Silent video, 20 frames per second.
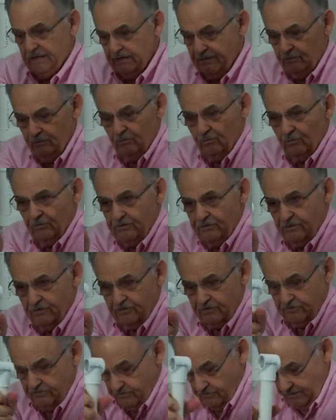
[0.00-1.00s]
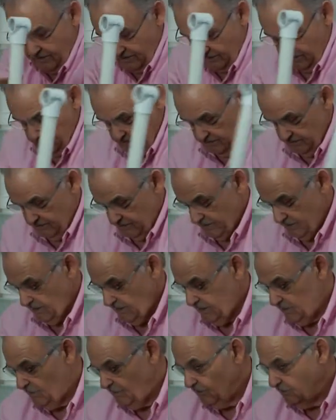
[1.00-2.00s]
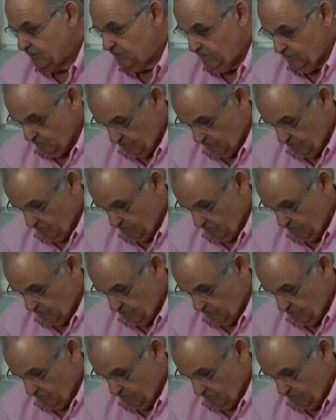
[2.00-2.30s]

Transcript: And when you're extracting it, what you